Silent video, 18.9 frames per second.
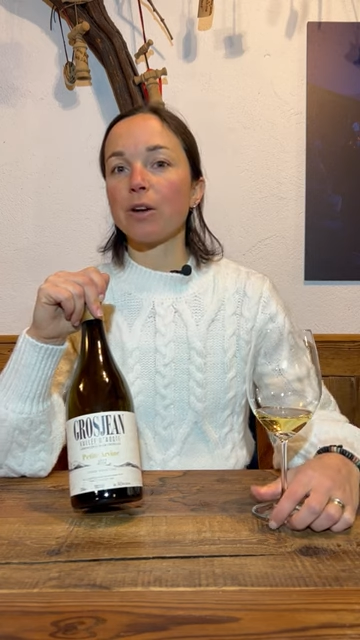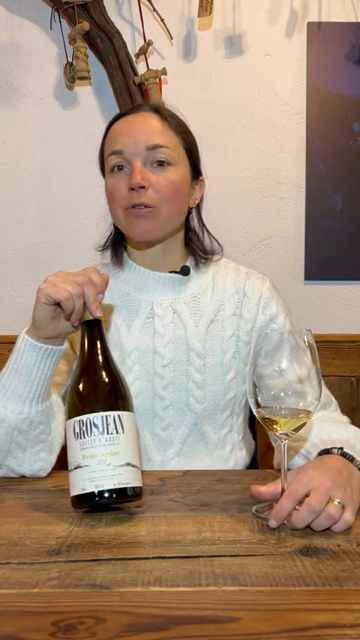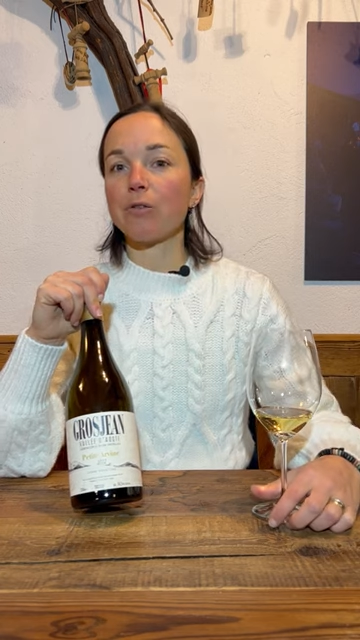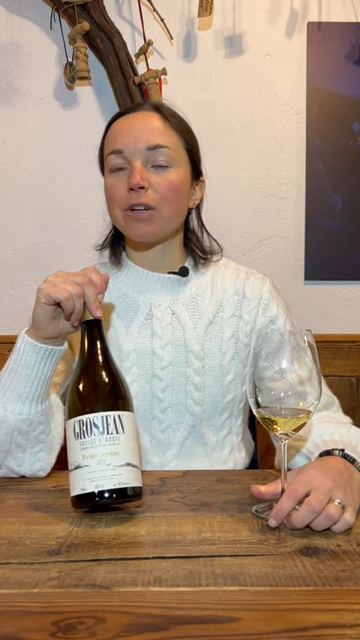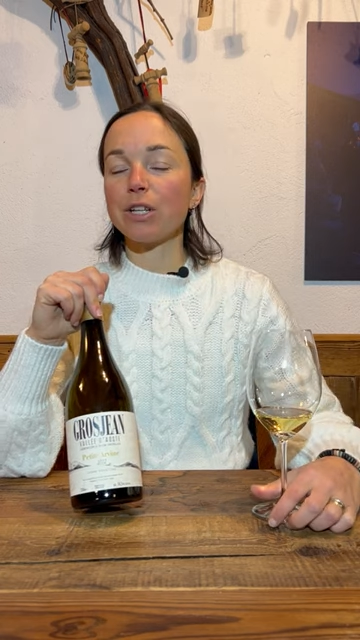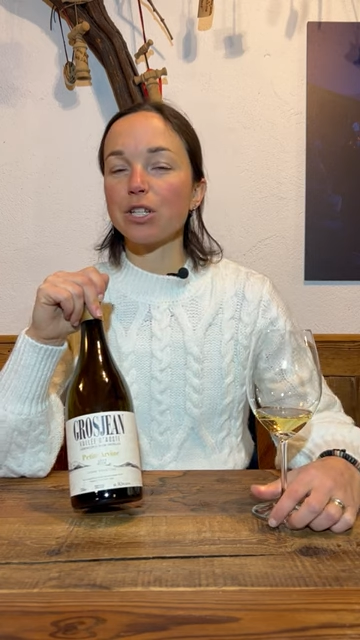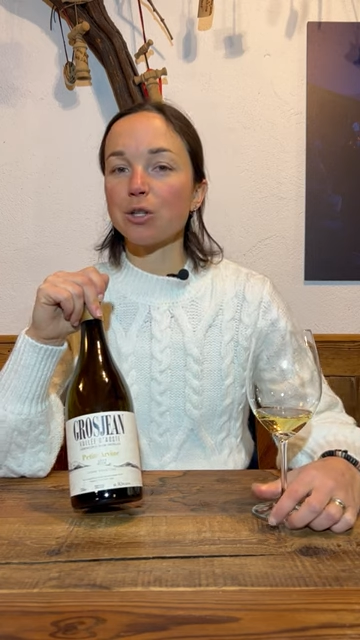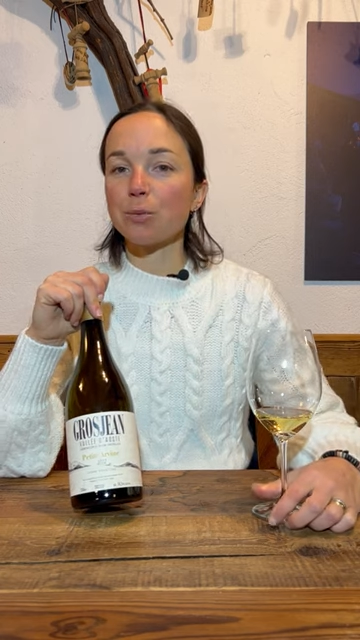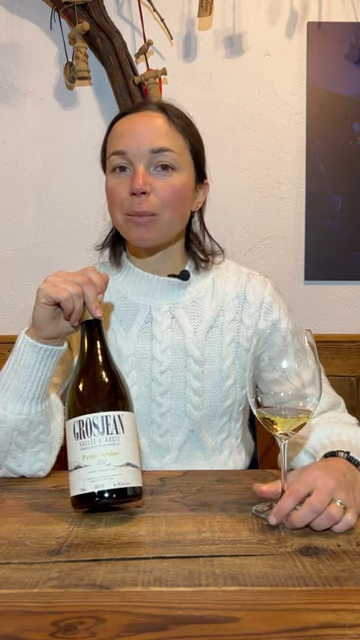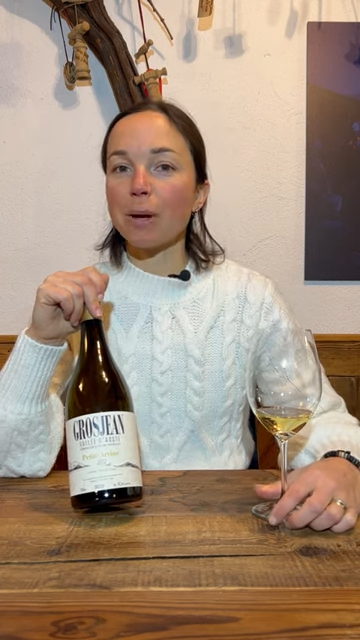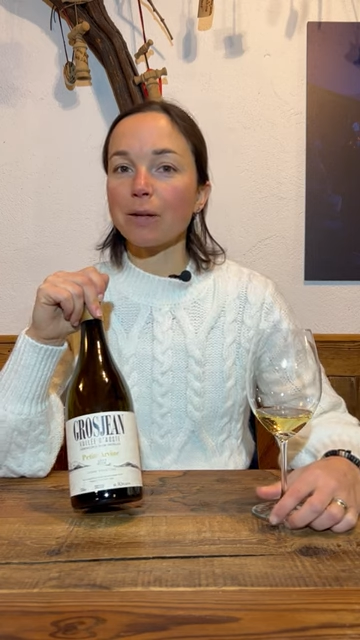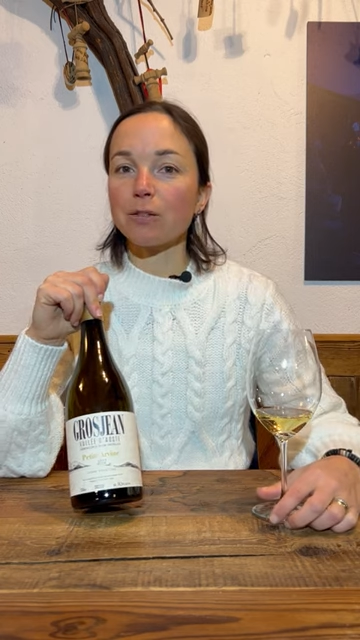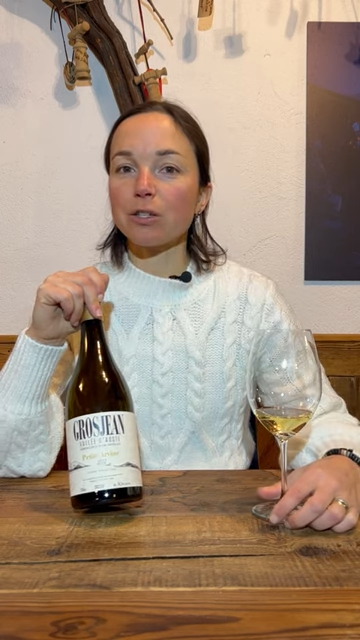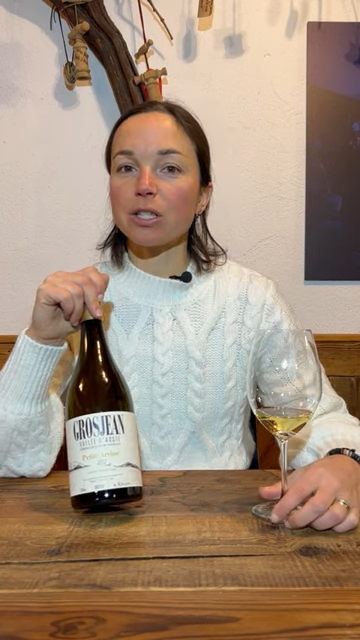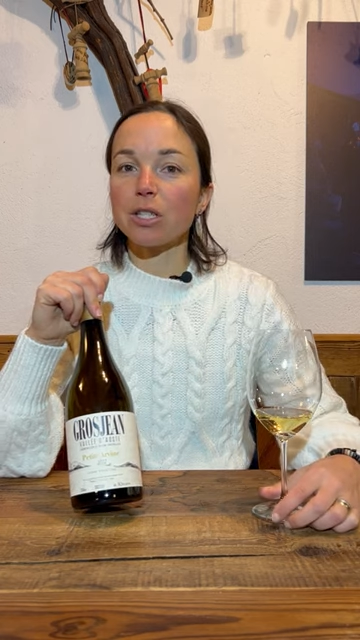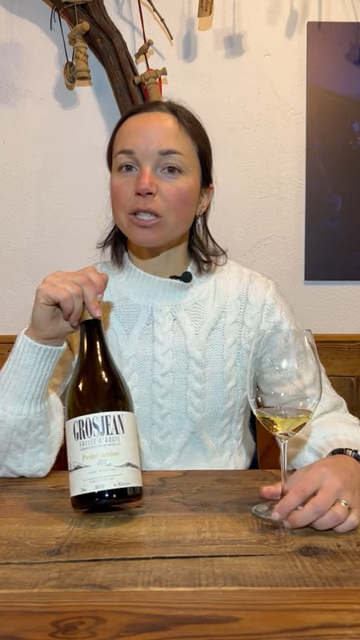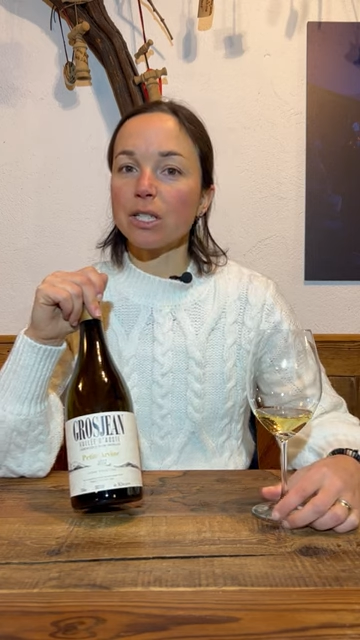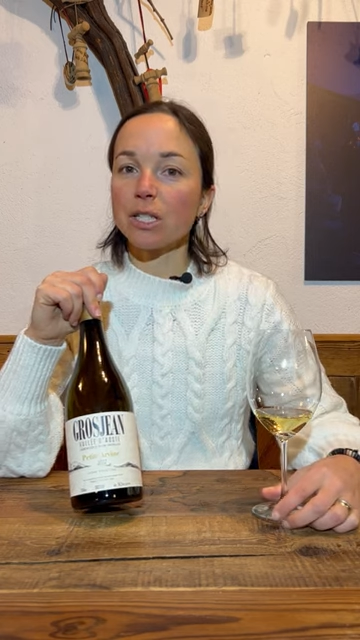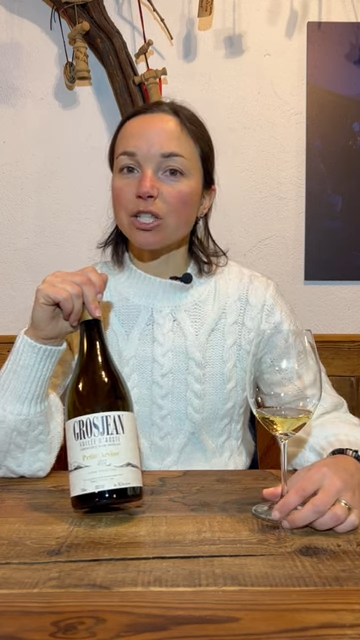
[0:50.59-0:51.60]
our rich
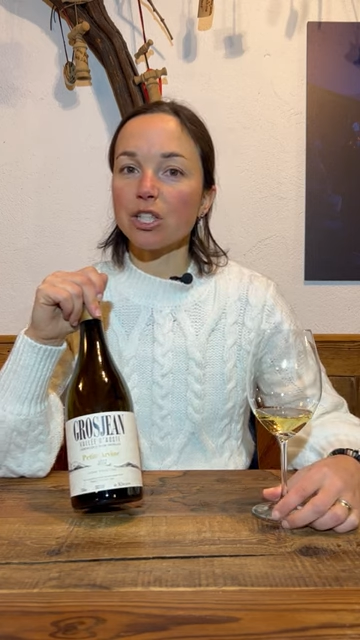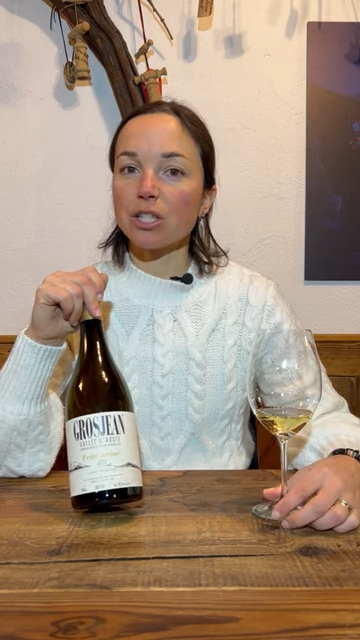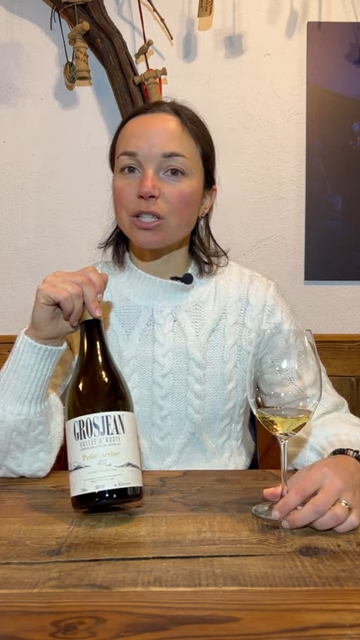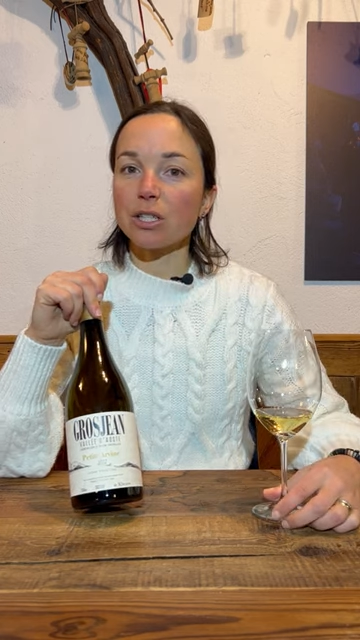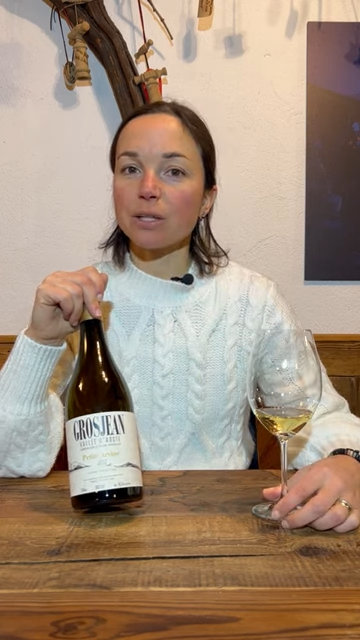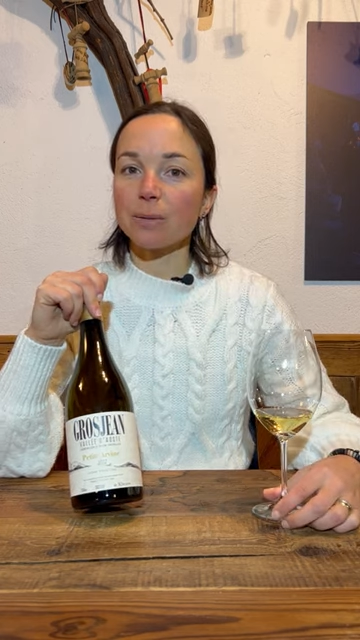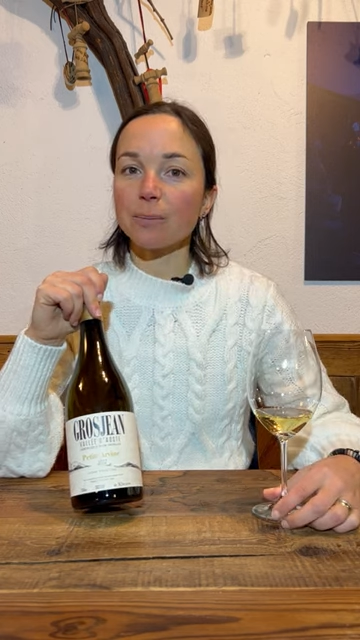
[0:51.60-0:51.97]
mountain dishes.